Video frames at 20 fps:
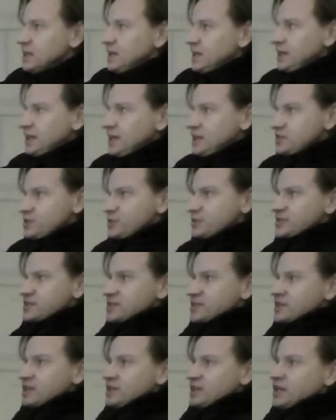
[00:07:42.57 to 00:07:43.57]
And as you
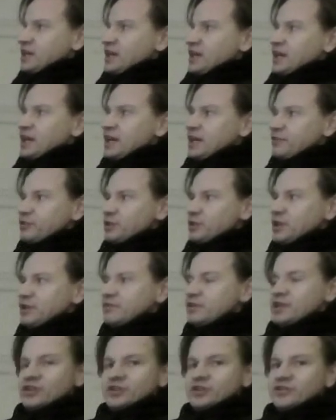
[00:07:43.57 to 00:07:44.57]
see, I have to have
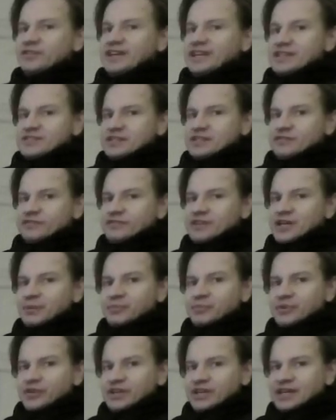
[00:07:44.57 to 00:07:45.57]
a lot of extra
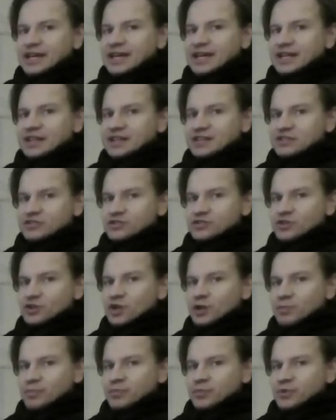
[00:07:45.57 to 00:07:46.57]
fabric at the
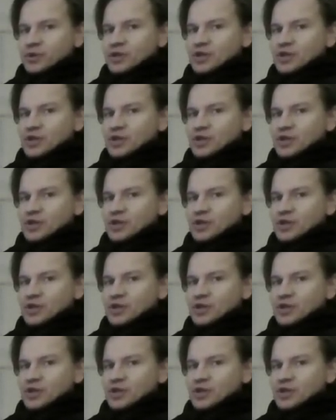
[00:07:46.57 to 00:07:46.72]
top,